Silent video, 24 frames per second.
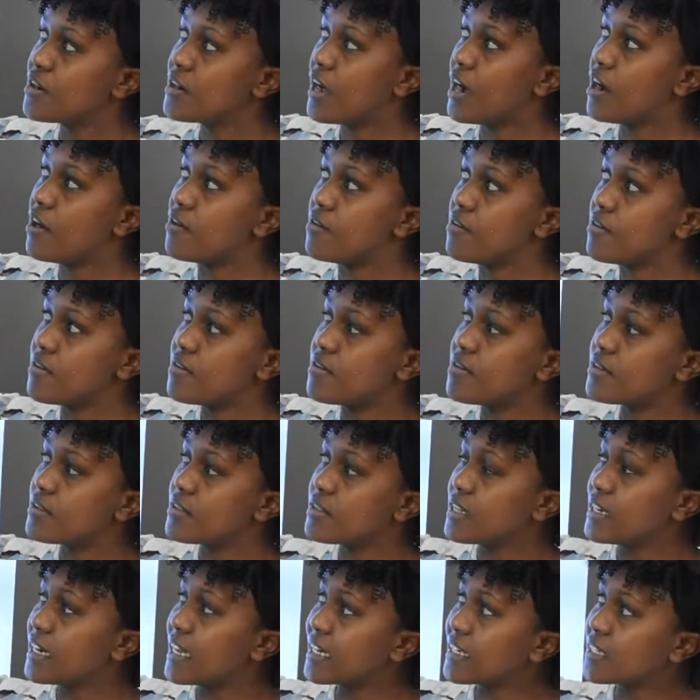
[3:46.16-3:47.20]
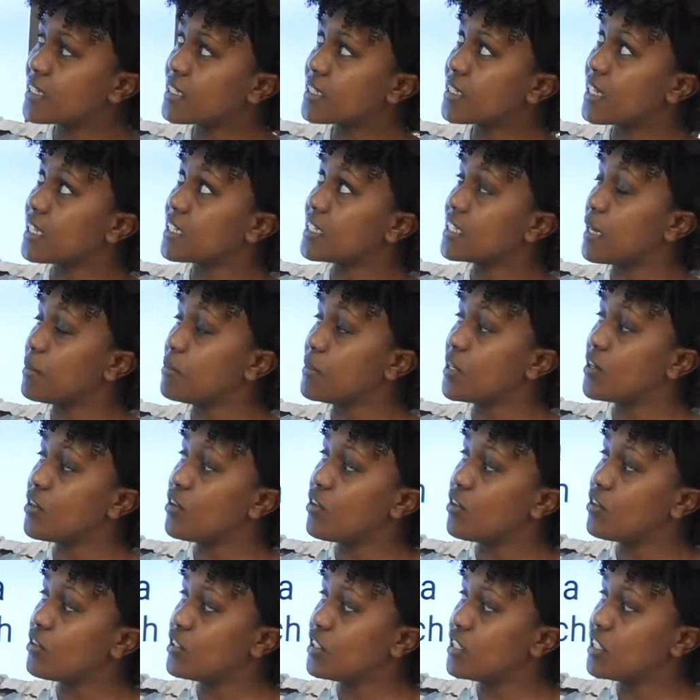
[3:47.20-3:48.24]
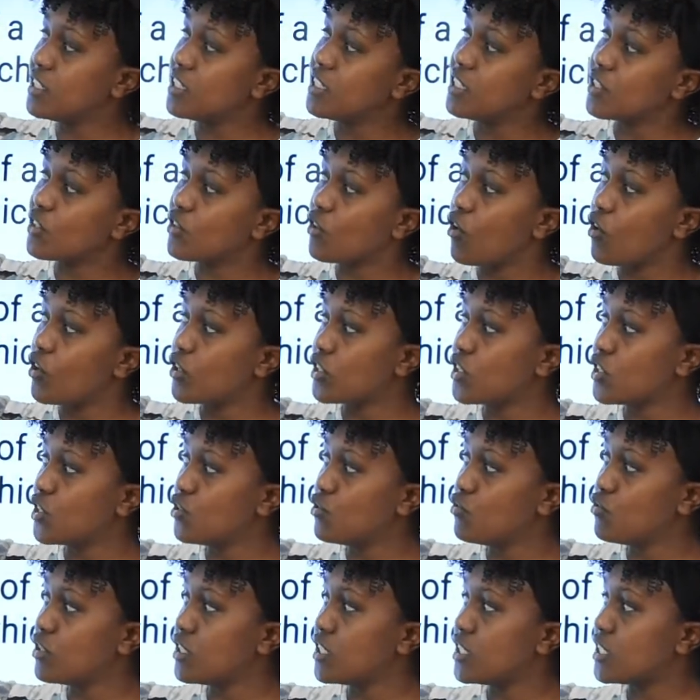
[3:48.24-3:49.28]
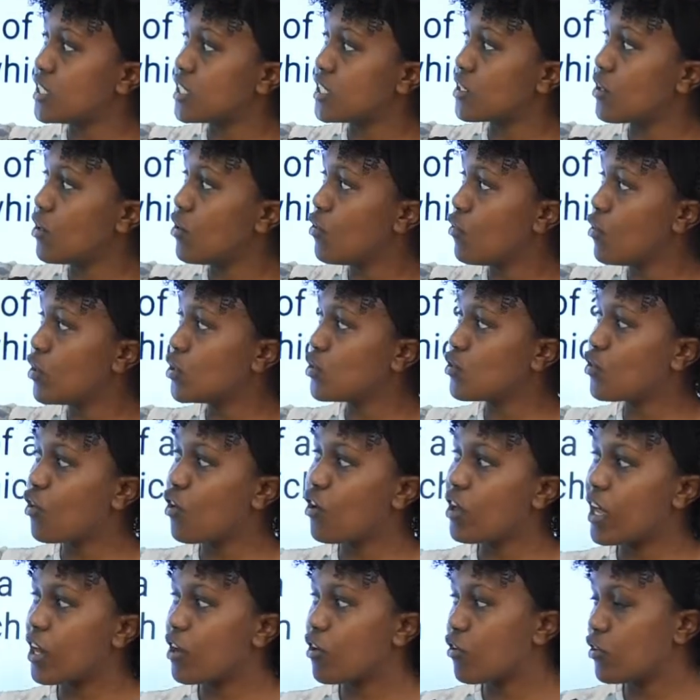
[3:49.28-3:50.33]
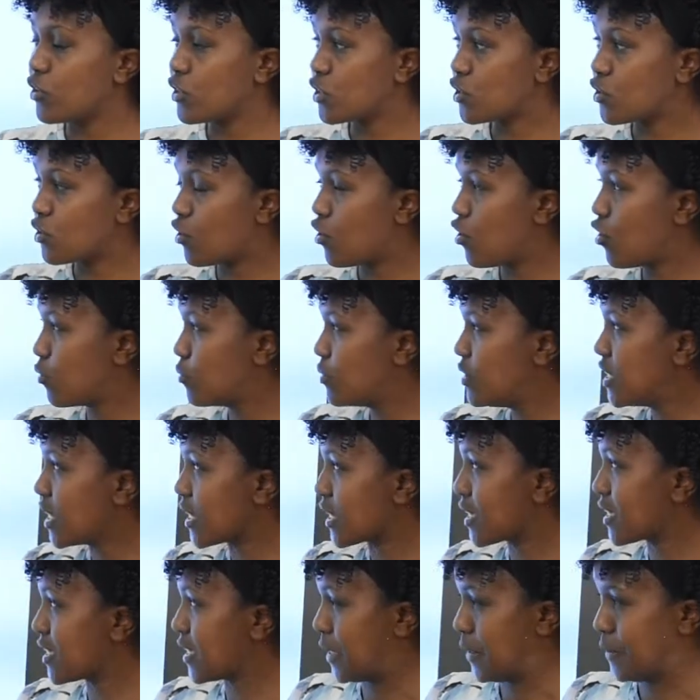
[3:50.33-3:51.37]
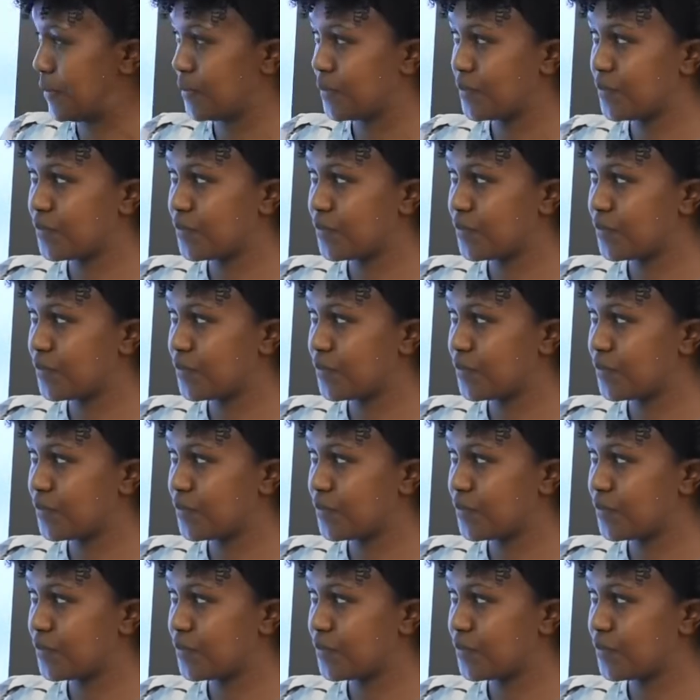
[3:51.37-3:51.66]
Now, the next terminology is cost unit, or what you call a cost object.